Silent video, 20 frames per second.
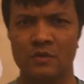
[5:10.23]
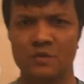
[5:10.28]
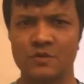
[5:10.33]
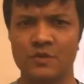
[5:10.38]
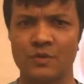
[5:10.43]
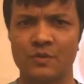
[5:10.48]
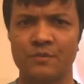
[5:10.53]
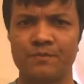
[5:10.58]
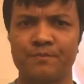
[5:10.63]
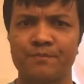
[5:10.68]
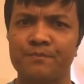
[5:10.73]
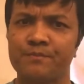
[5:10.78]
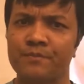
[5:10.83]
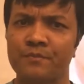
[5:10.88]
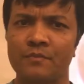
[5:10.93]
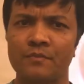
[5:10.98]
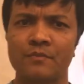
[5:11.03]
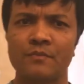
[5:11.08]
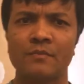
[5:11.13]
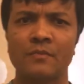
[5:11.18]
So
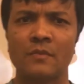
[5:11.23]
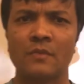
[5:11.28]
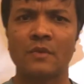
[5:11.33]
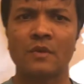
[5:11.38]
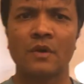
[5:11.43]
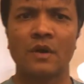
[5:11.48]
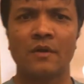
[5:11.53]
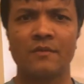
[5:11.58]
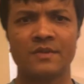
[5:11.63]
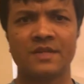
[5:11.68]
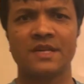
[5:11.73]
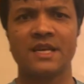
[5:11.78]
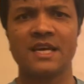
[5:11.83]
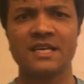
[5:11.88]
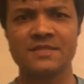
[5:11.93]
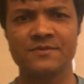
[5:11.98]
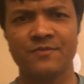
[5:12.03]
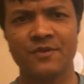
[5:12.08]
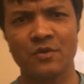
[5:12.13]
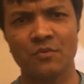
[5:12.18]
over the
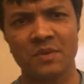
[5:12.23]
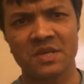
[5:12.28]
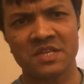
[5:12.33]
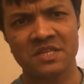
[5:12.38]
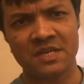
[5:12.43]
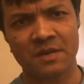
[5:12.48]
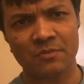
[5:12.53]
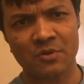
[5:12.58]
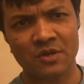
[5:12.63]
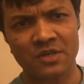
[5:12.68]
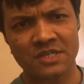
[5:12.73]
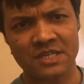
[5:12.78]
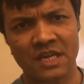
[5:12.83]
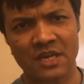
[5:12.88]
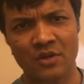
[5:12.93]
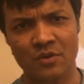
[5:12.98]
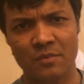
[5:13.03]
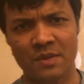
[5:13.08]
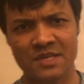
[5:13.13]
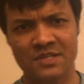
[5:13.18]
next few minutes, I'm going to
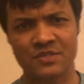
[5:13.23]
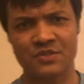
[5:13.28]
tell you my